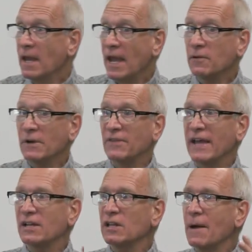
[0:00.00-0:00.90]
And when
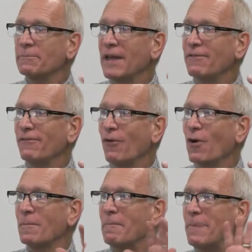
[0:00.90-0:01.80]
they clump, they
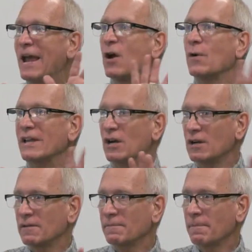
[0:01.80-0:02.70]
form a barrier.
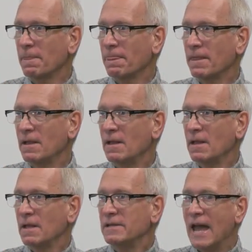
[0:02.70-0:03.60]

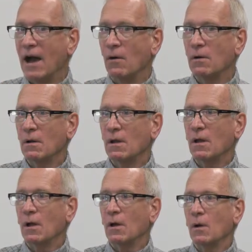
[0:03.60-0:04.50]
Now,
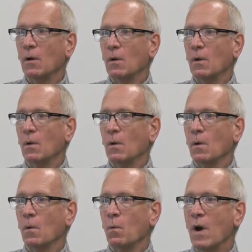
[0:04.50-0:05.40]

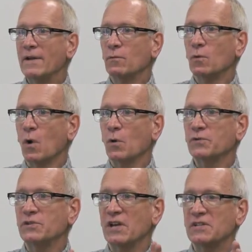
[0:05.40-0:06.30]
what
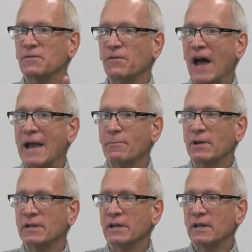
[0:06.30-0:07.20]
role does
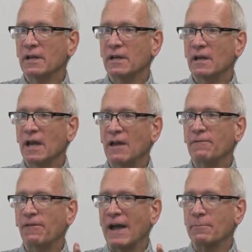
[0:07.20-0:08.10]
fibrin and
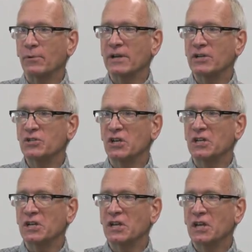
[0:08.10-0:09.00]

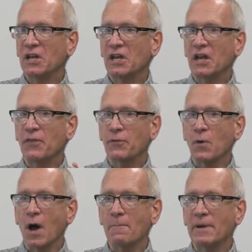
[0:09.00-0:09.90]
fibrinogen and
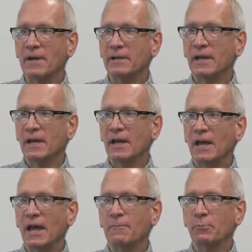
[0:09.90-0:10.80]
thrombin
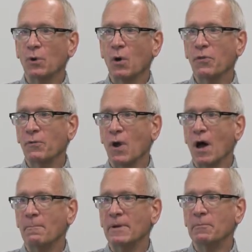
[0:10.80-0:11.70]
and
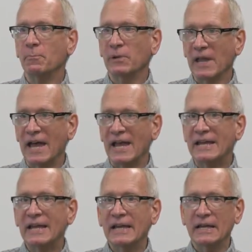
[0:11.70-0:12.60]
prothrombin play
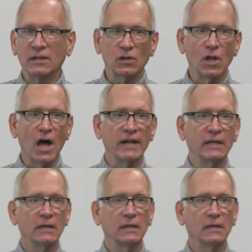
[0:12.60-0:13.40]
in clotting.